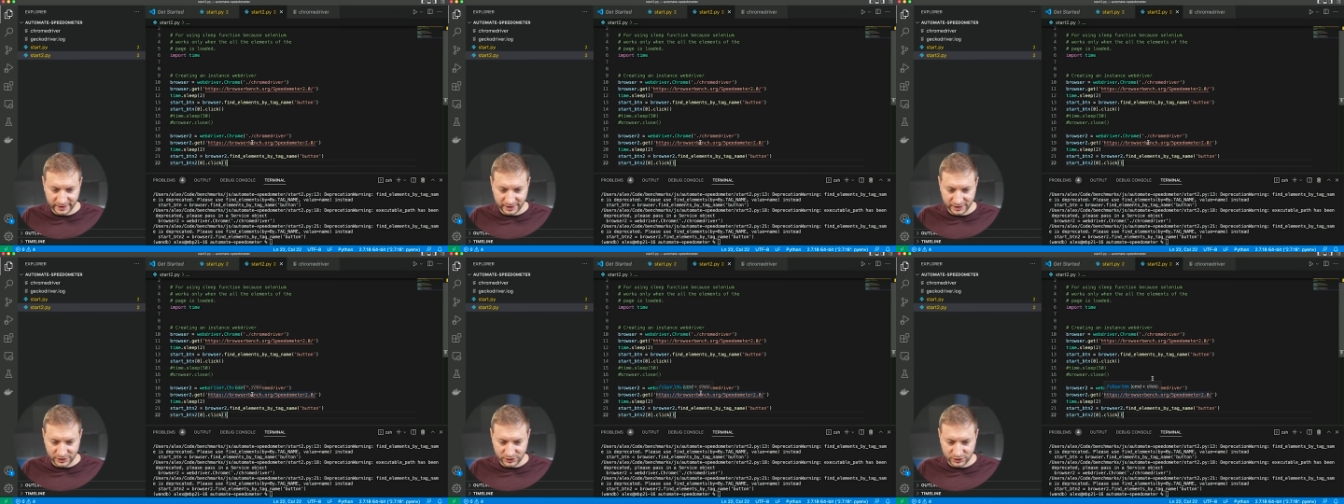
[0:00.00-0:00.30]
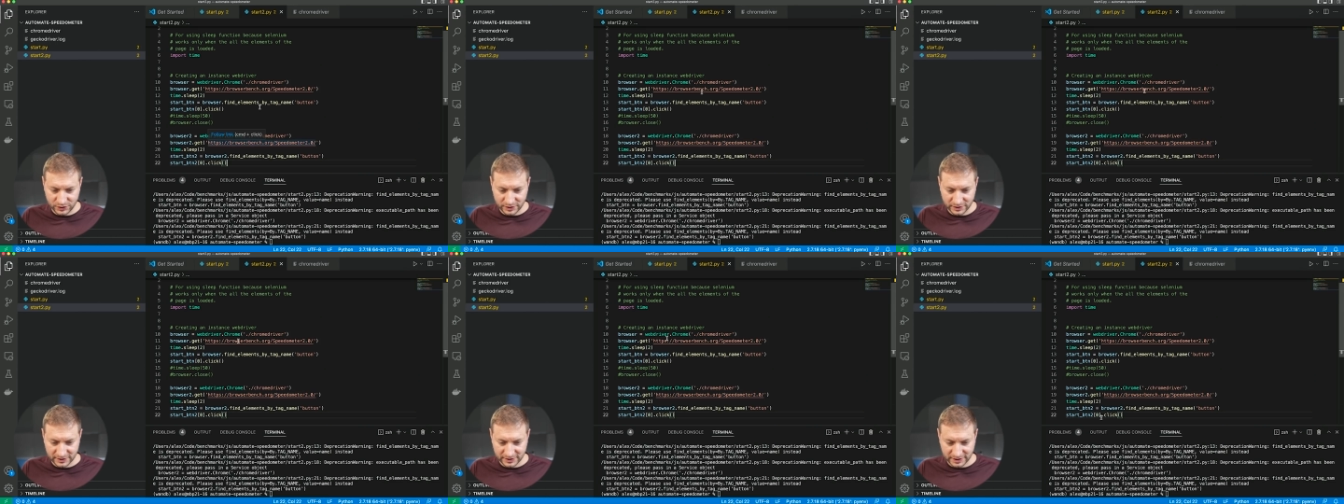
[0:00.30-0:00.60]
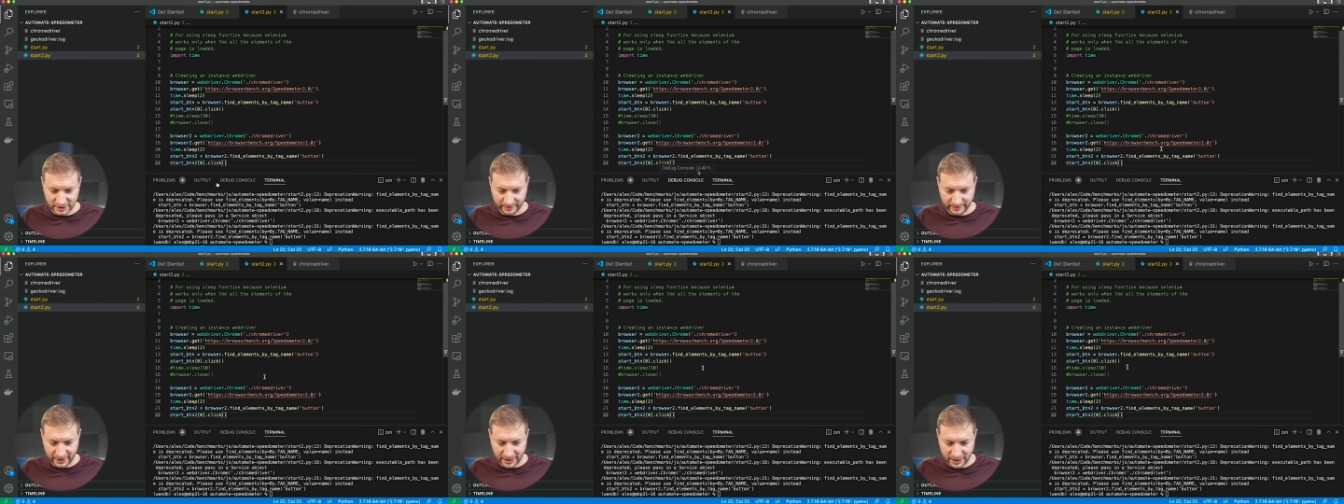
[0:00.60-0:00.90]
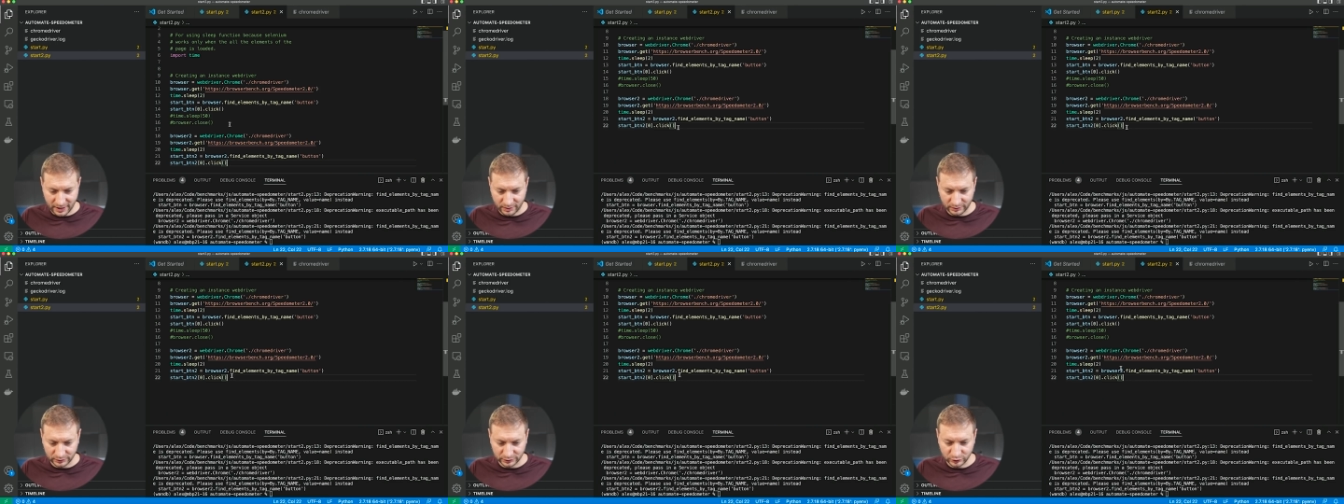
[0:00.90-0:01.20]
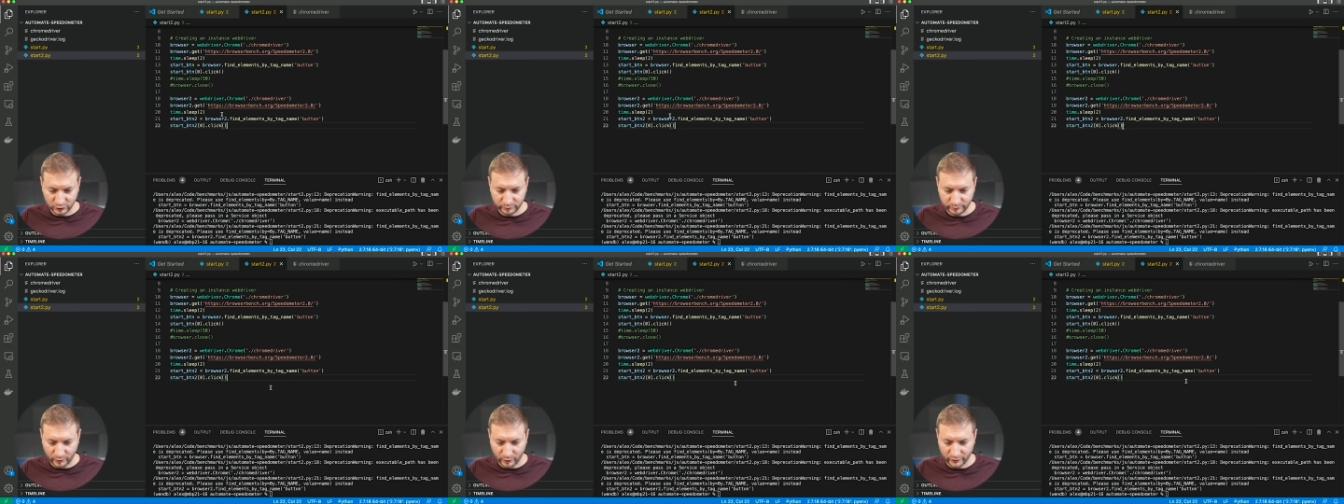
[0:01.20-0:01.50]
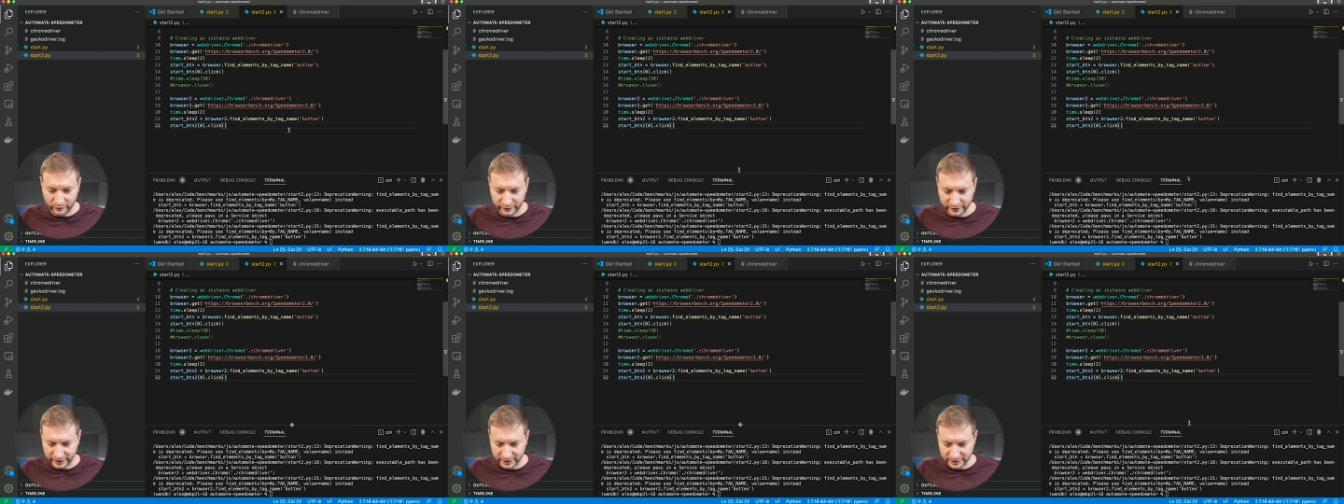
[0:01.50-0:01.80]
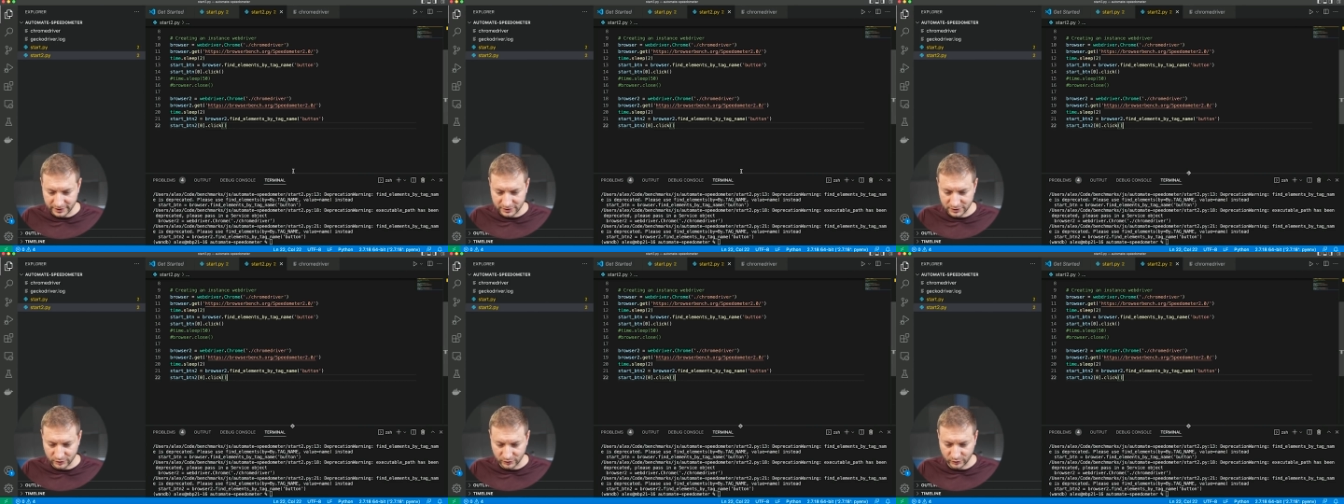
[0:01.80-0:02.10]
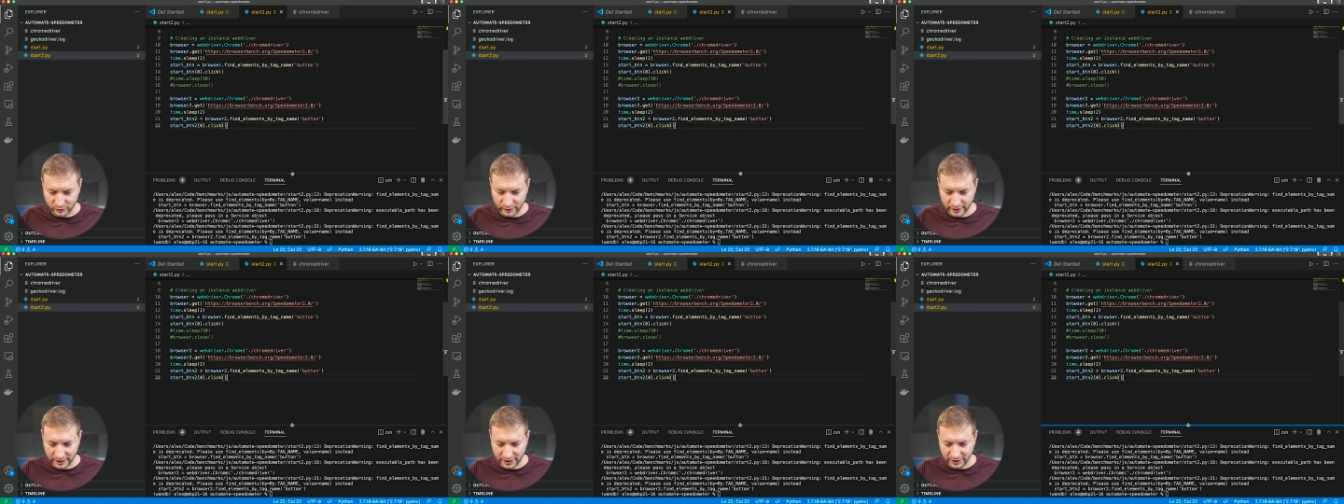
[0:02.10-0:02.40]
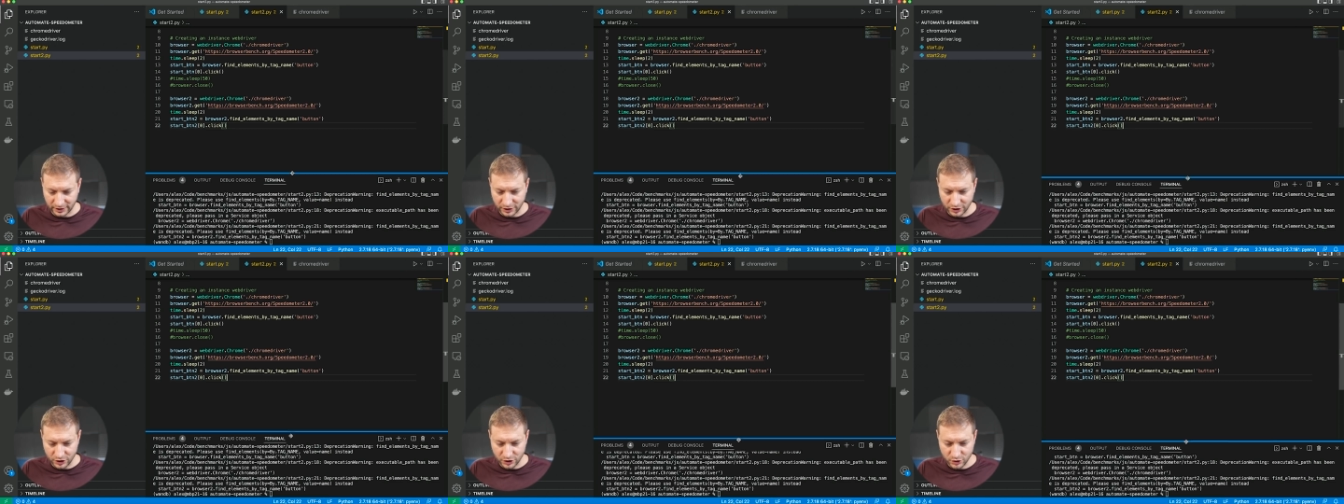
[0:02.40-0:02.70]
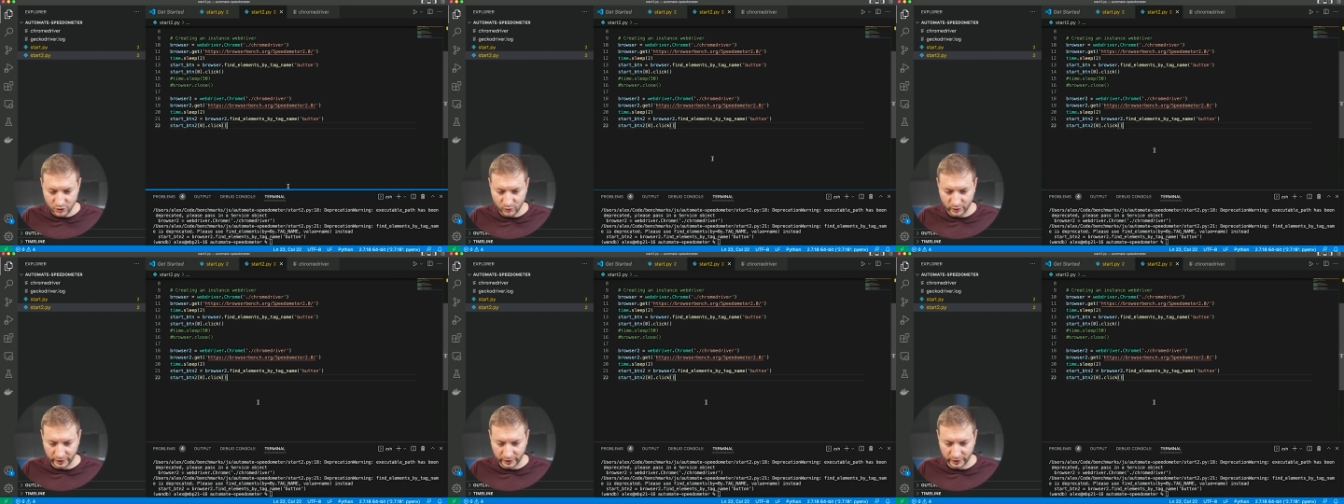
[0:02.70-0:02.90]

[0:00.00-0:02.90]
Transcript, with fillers: is just somehow loop over these to create new